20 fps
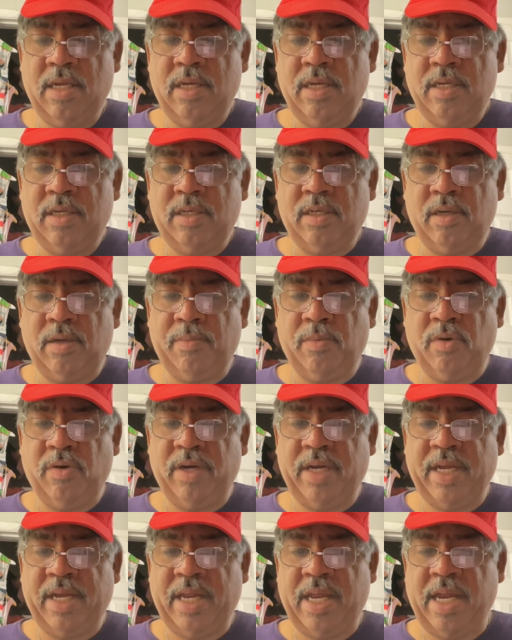So
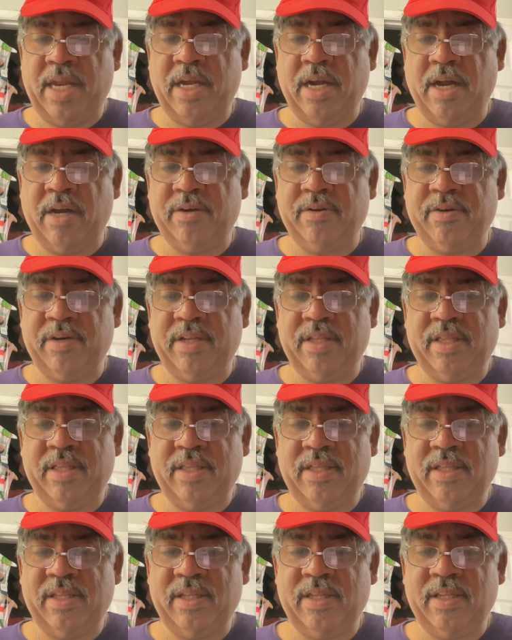more than
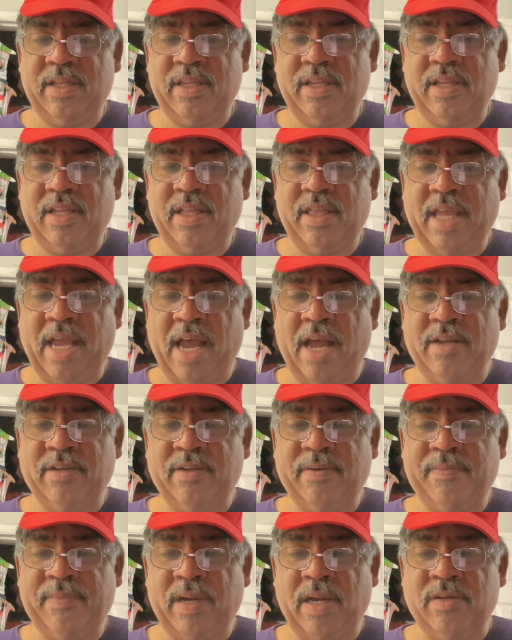
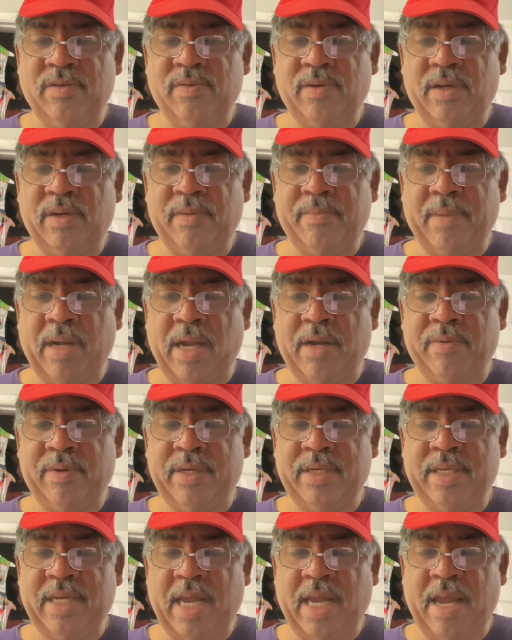800,000 Venezuelan
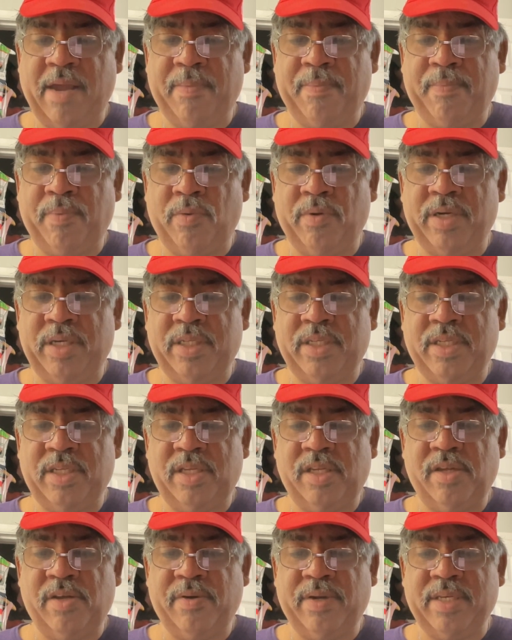migrants have poured into
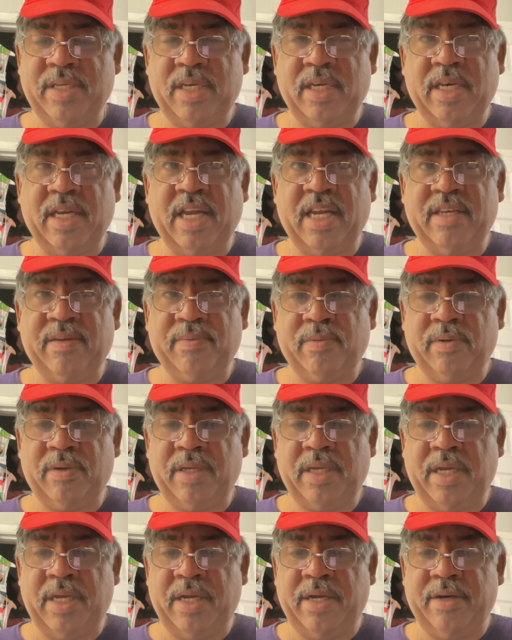the U.S. in the last 4
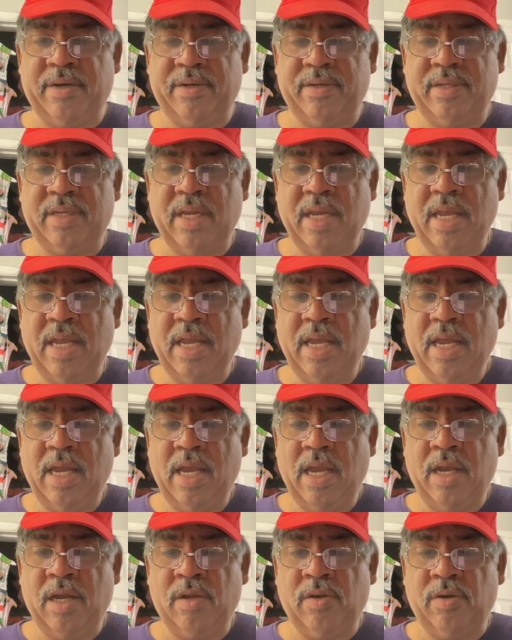years,
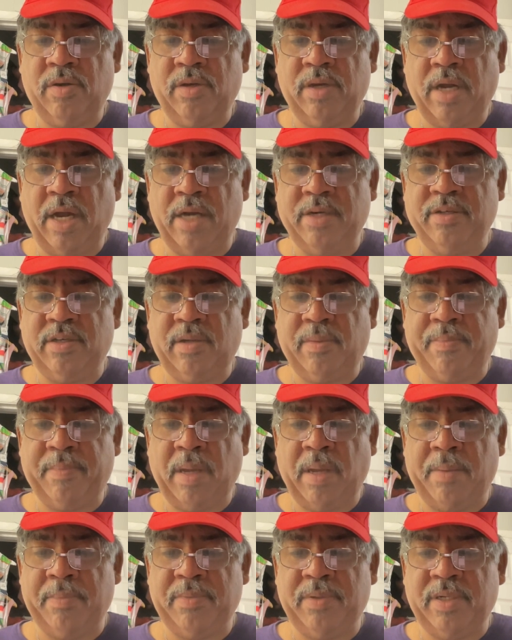including hundreds of
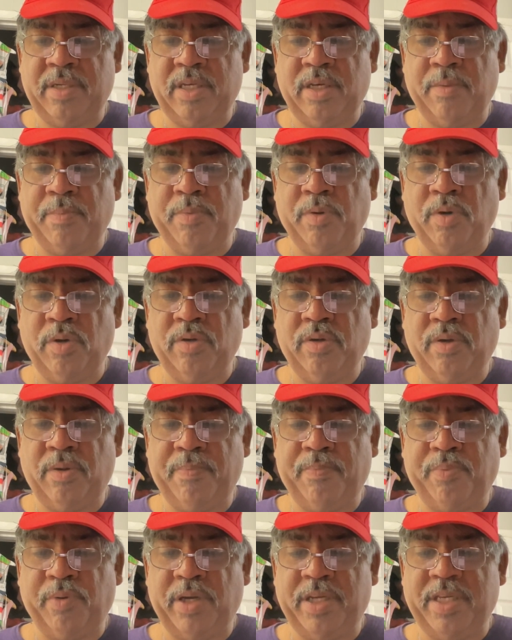members of the brutal
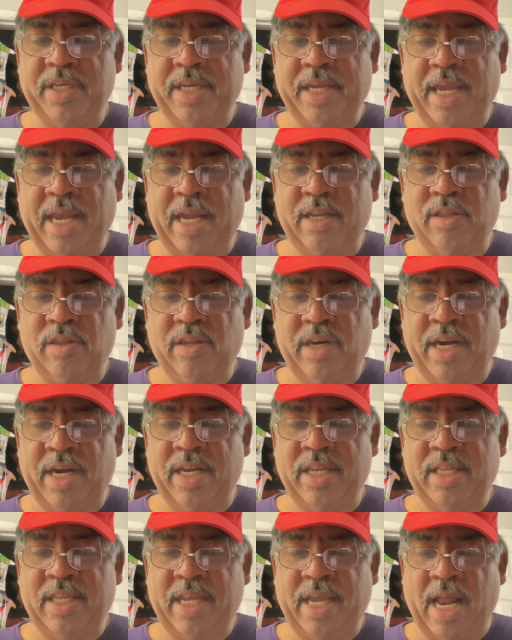prison gang
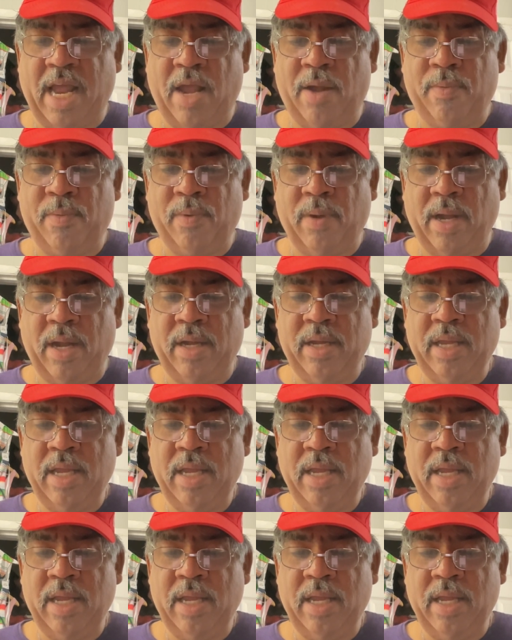Trinidadwa.